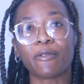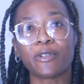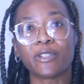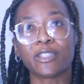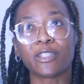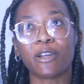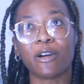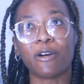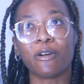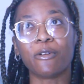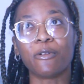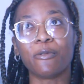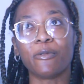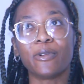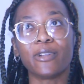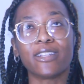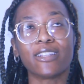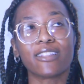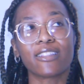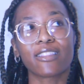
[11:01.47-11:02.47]
would go
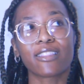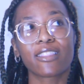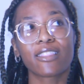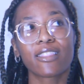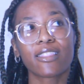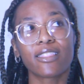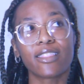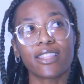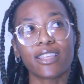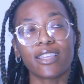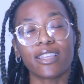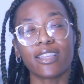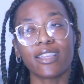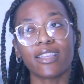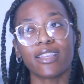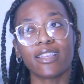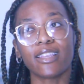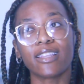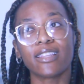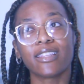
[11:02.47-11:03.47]
with
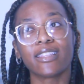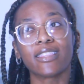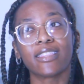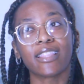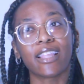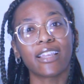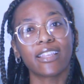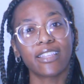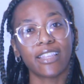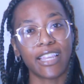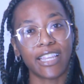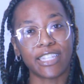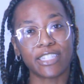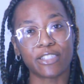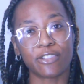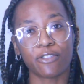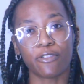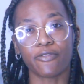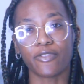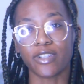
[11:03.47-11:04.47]
the
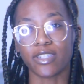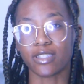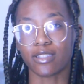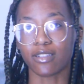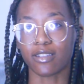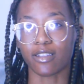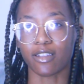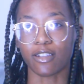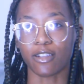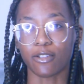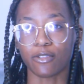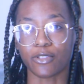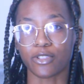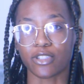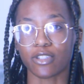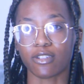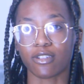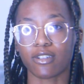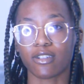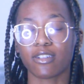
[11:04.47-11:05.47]
Niteangel Vista
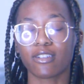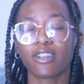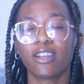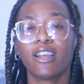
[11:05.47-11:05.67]
enclosure,